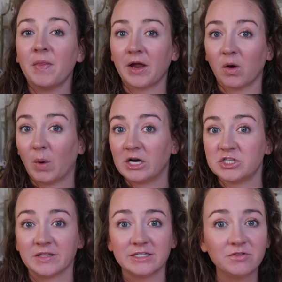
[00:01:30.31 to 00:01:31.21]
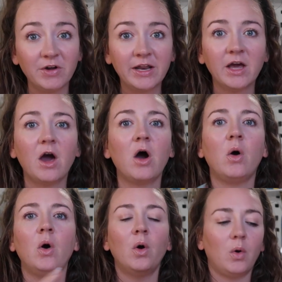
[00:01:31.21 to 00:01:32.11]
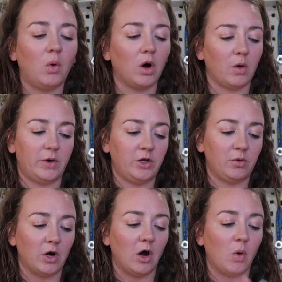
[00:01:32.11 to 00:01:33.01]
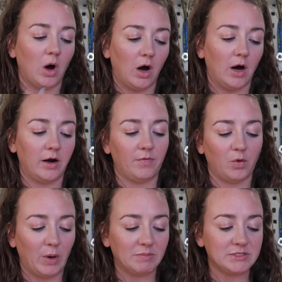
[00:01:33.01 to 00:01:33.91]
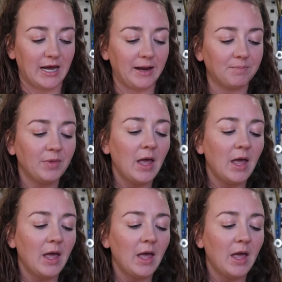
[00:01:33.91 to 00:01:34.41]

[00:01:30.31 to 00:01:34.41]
that you're watching this video or when you go on the website.